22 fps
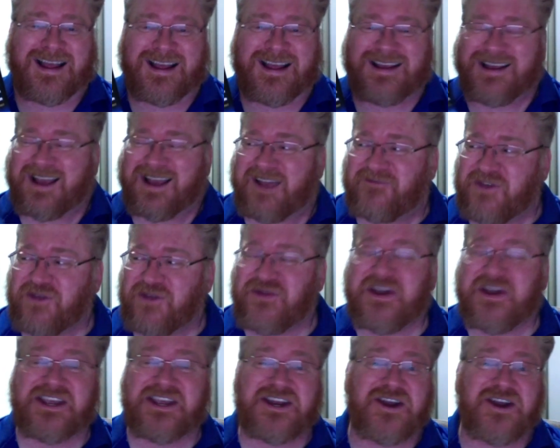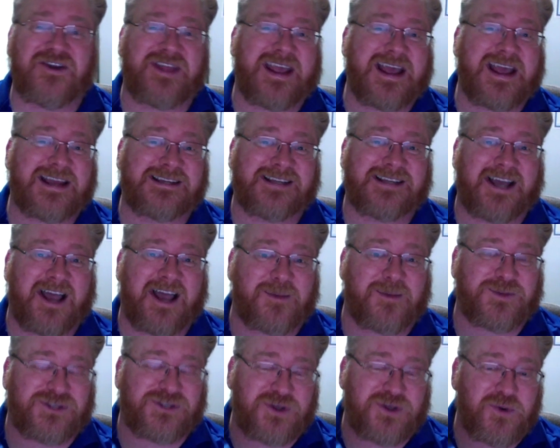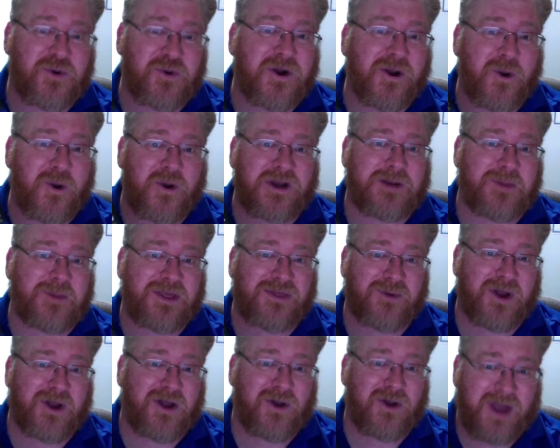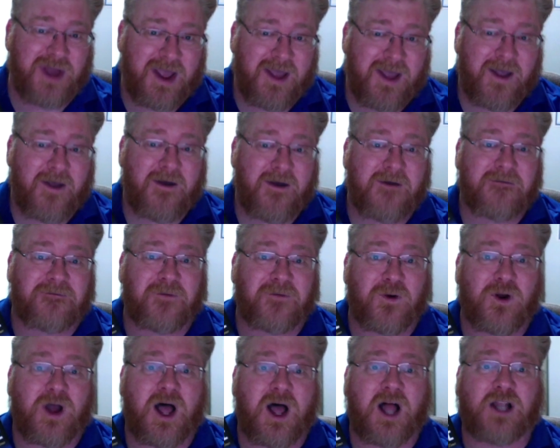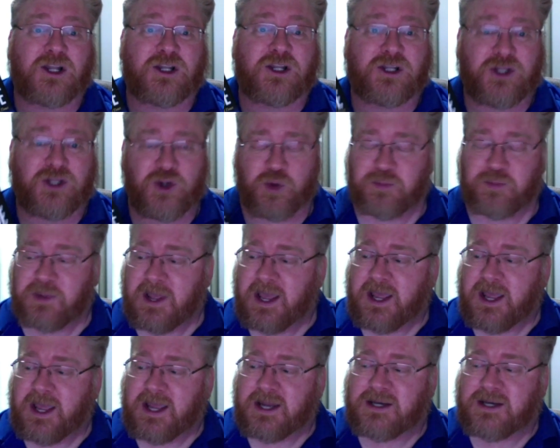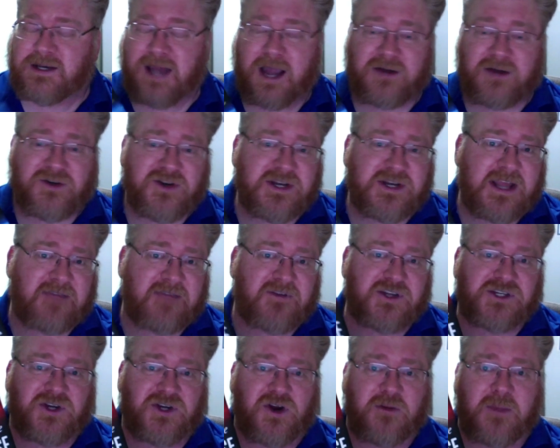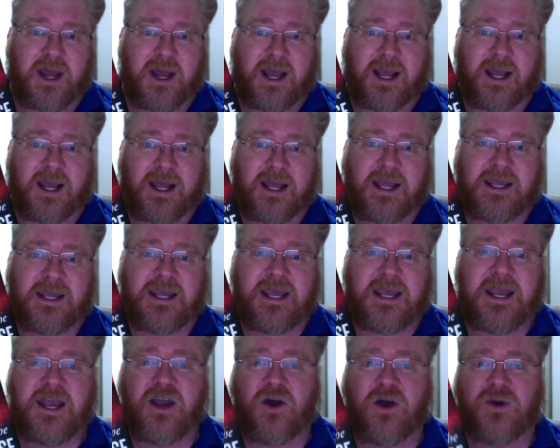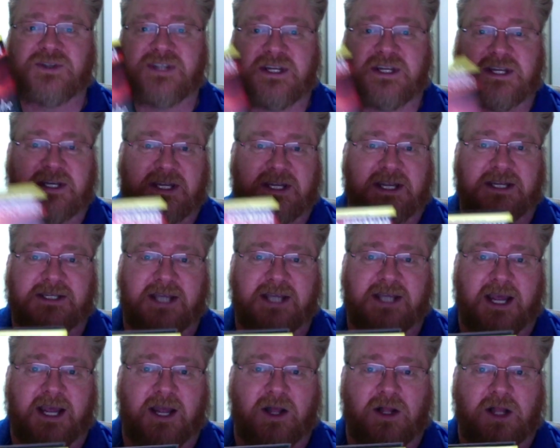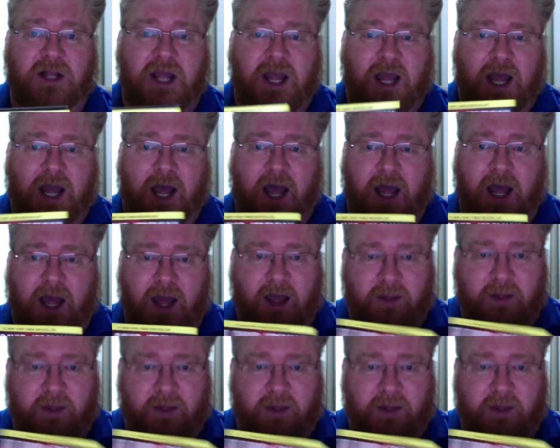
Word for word: if you think you know the end times, you are going to be thrown for a loop. Dr. David Jeremiah, he goes into detail uh, uh,